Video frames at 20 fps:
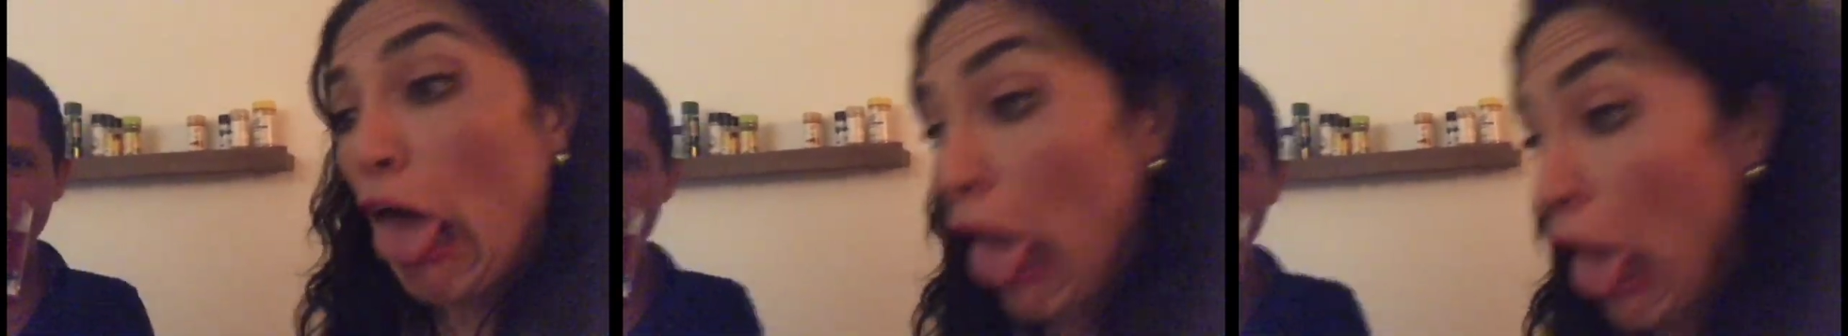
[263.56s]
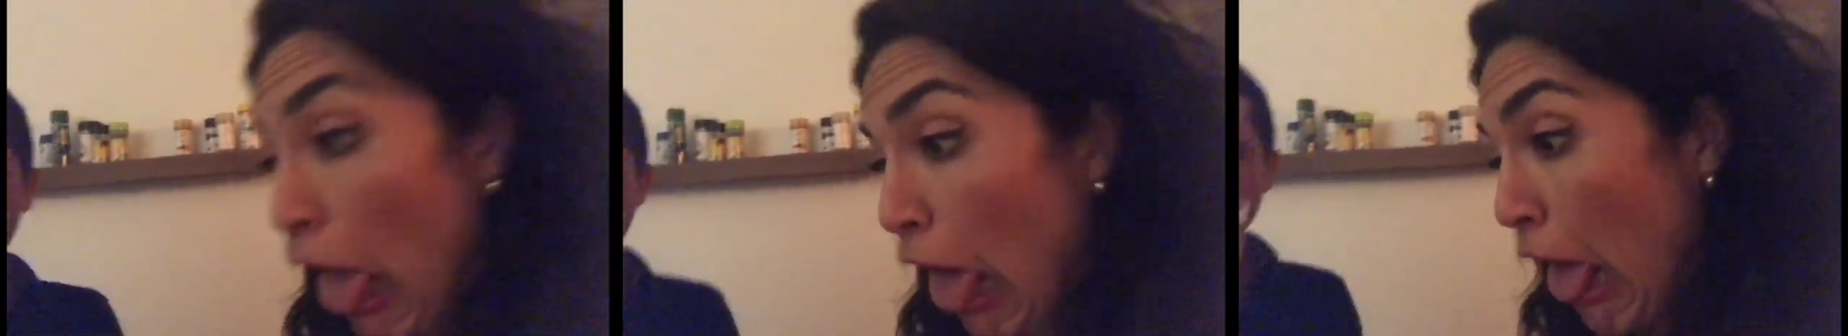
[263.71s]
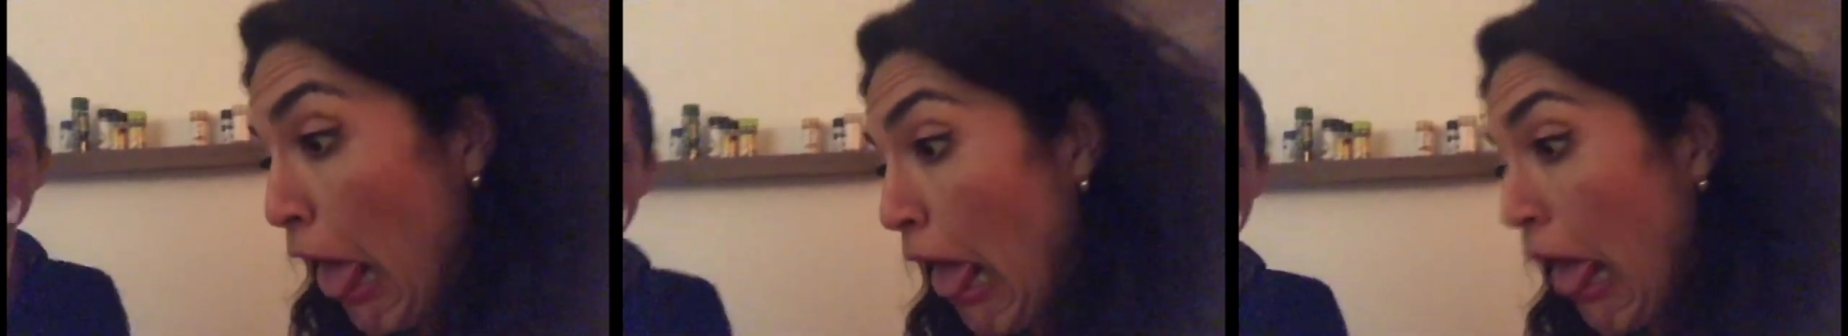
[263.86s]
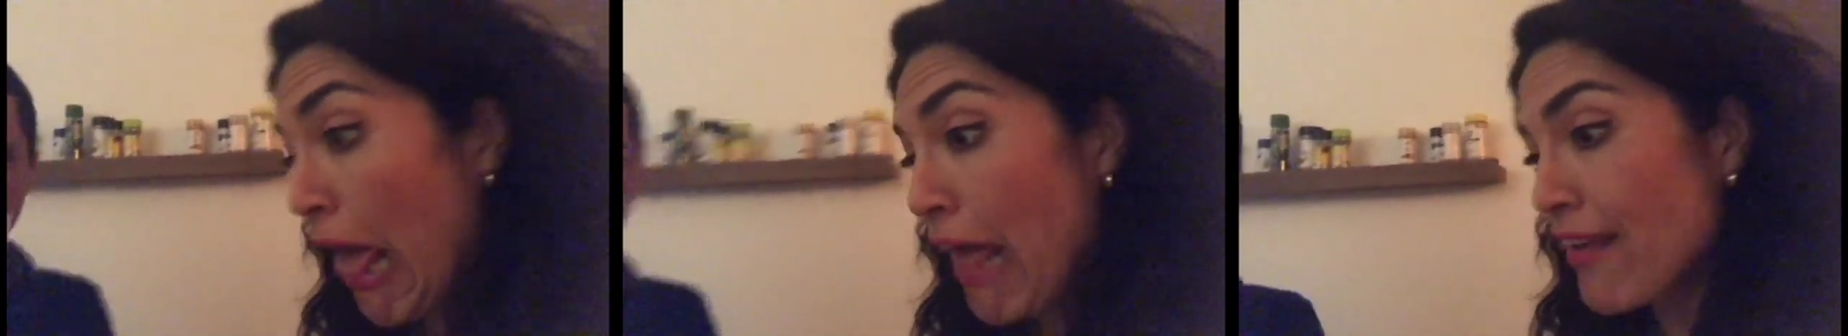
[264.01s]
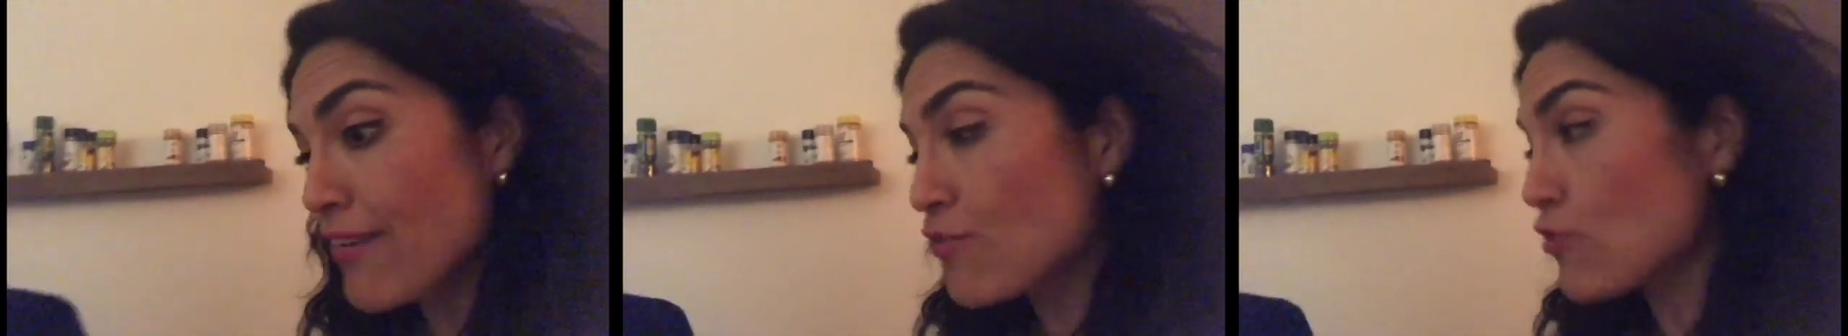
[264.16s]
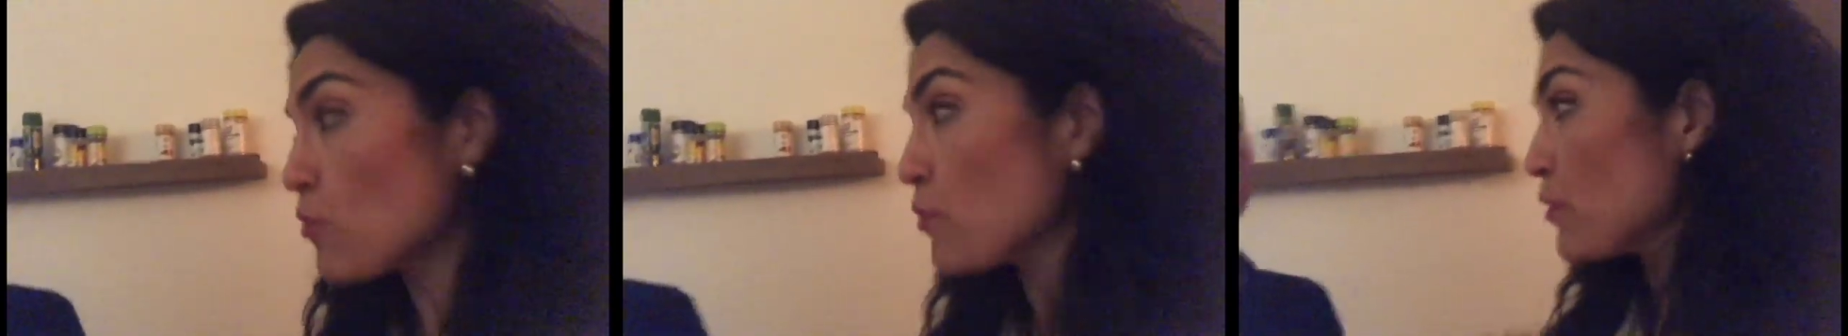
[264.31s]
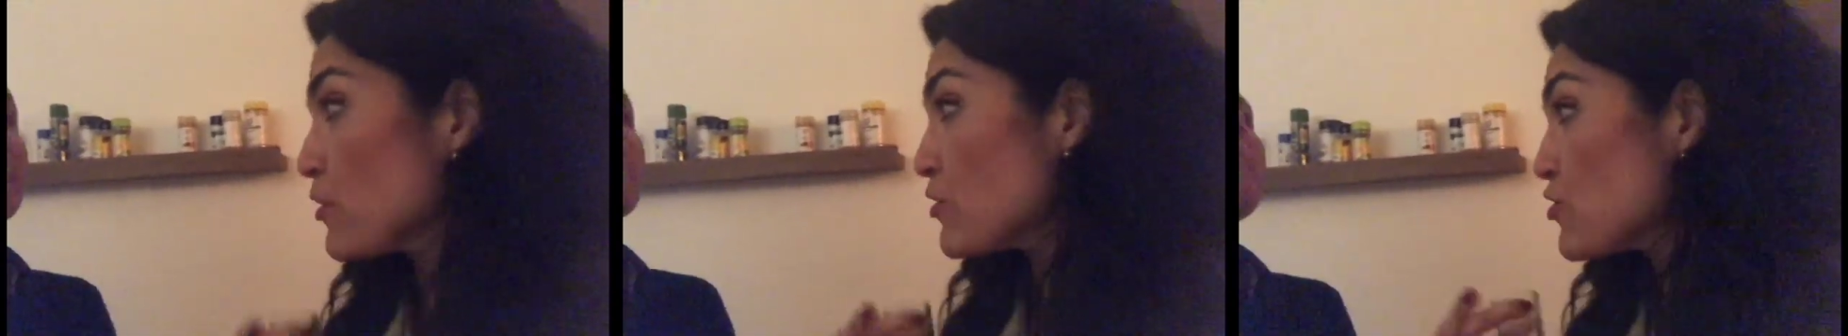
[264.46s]
ah, it's
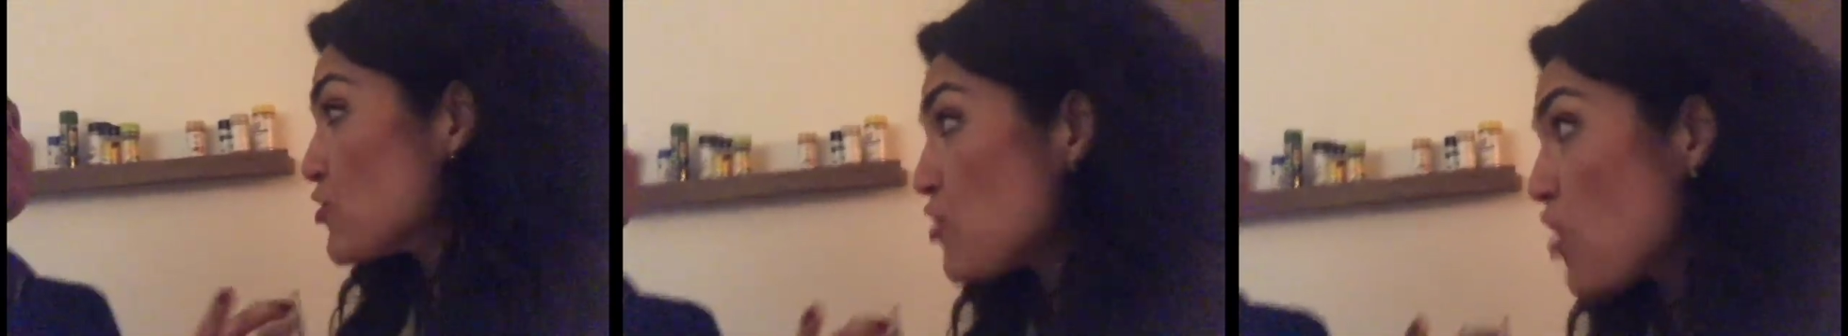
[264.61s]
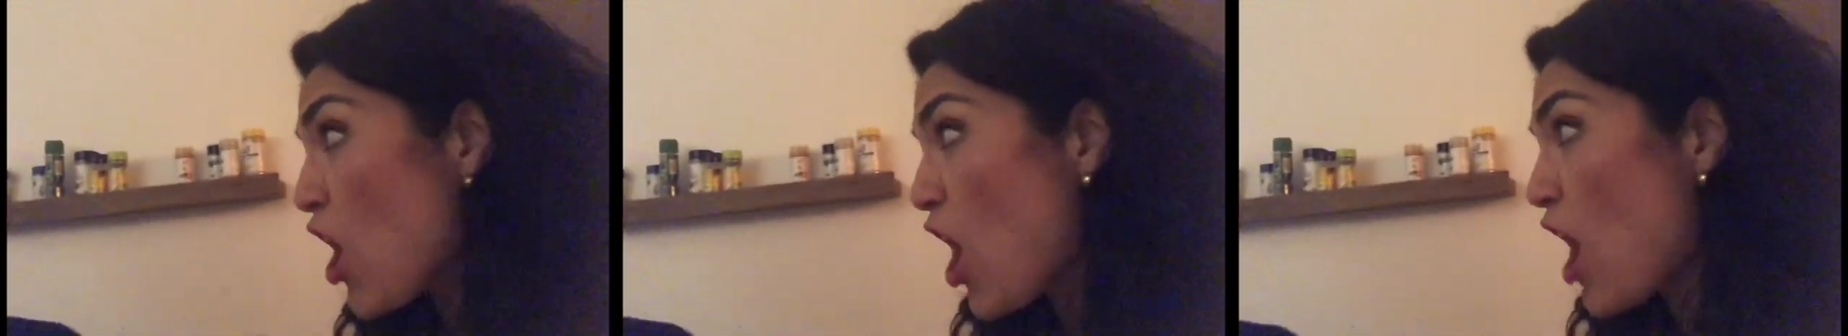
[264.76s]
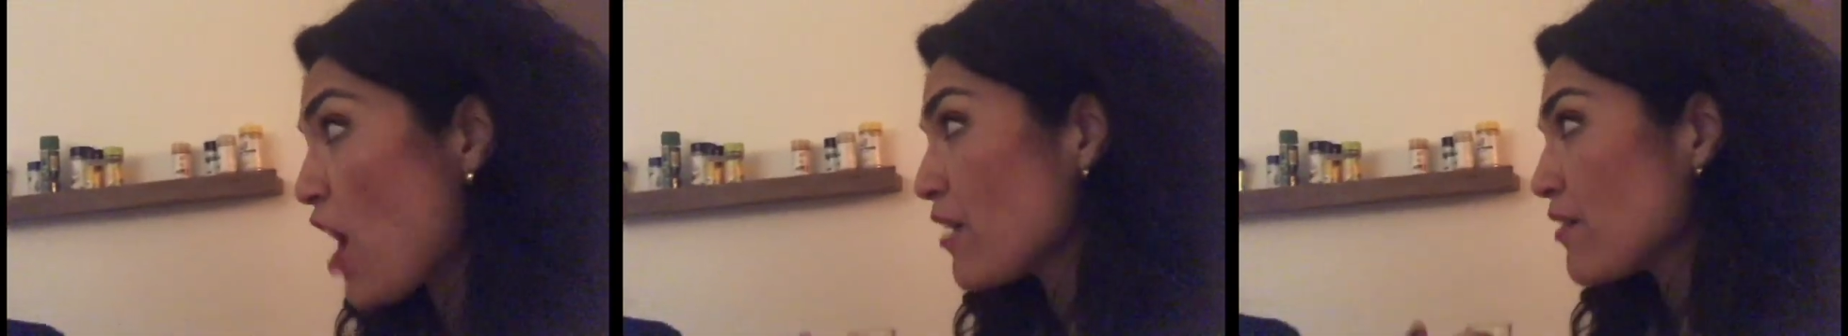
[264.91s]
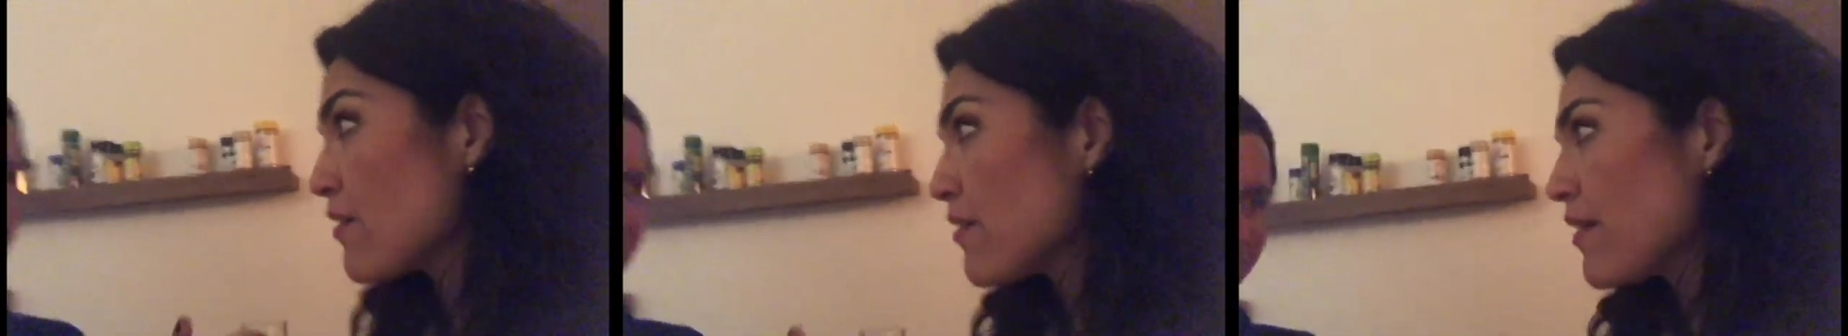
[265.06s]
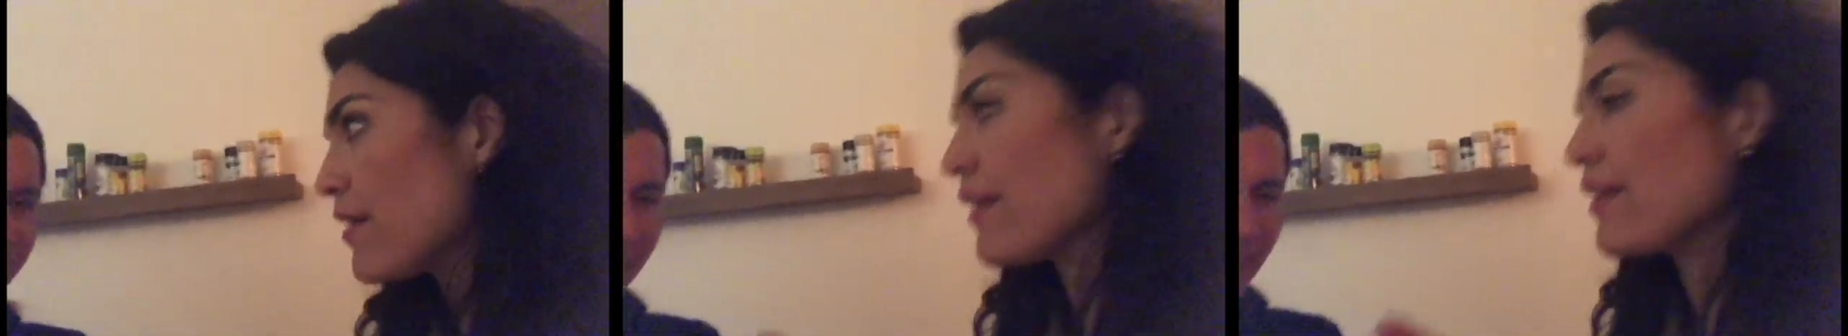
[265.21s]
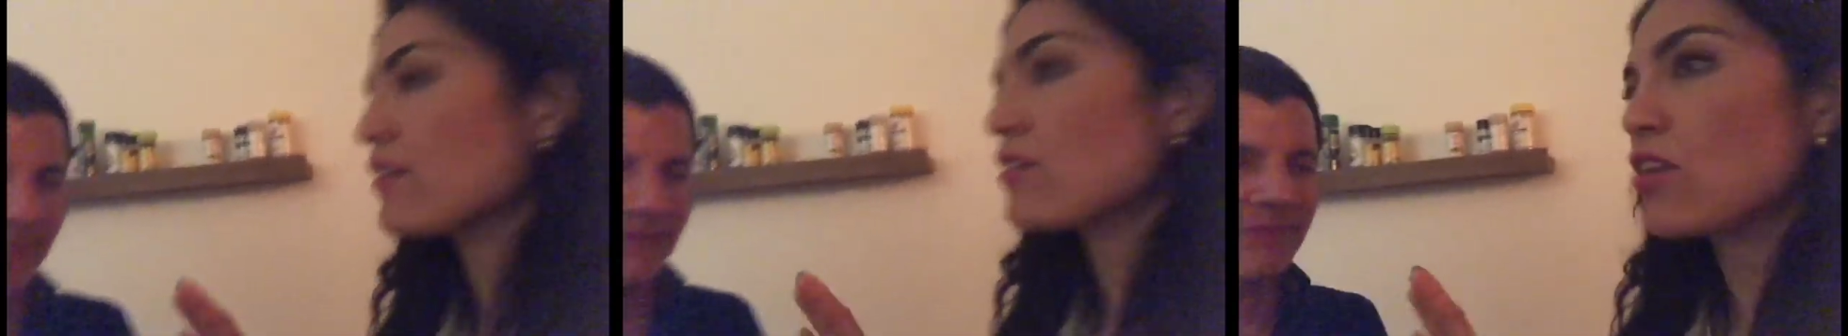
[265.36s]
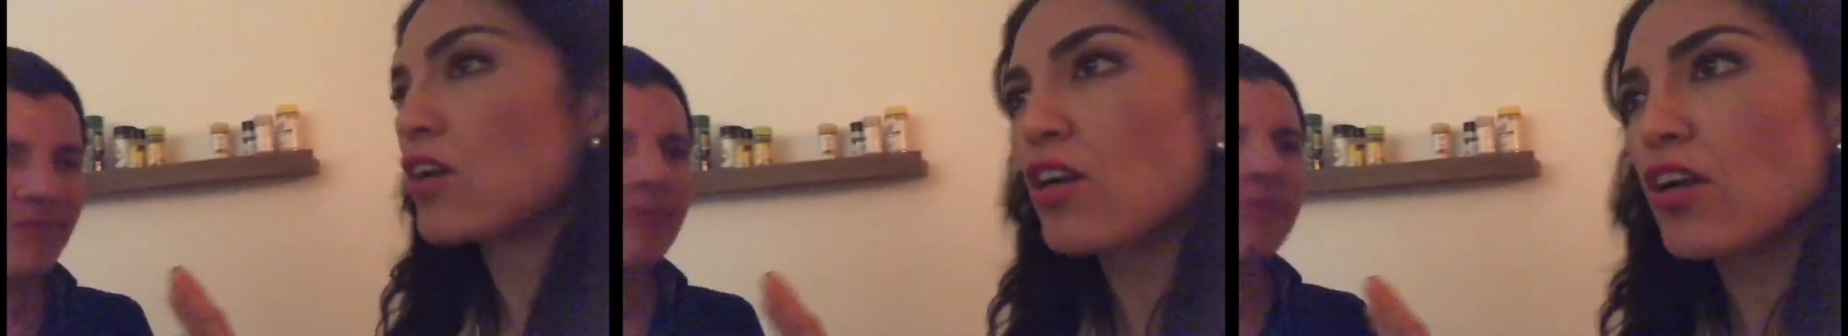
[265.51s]
super strong.
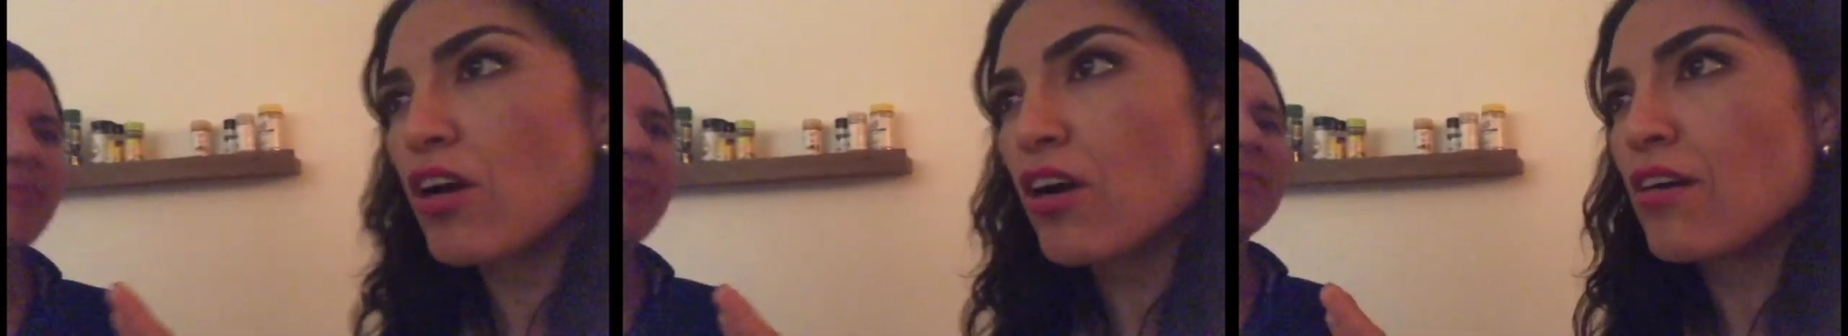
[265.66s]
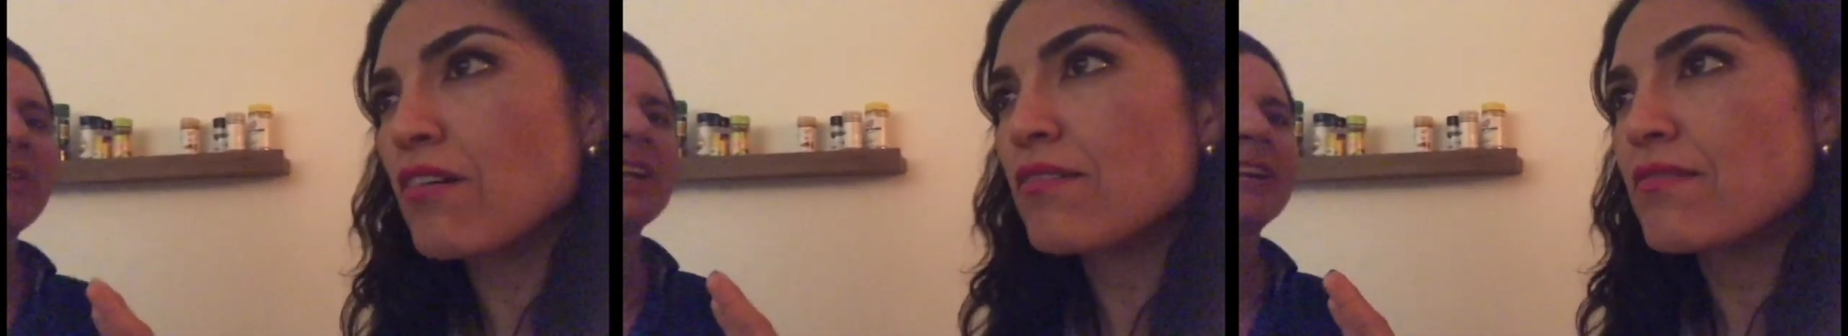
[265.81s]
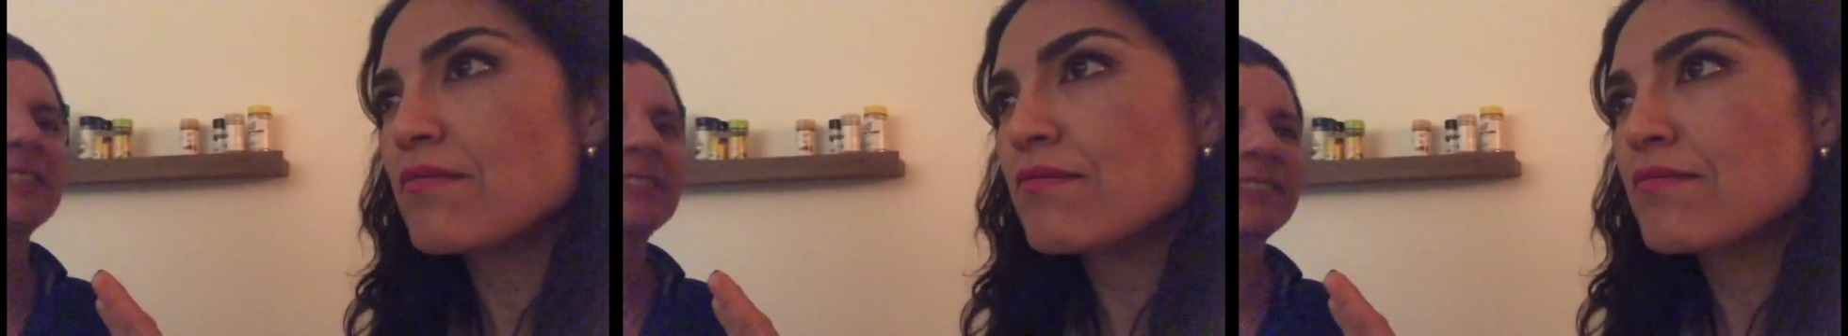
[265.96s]
Like, no, no.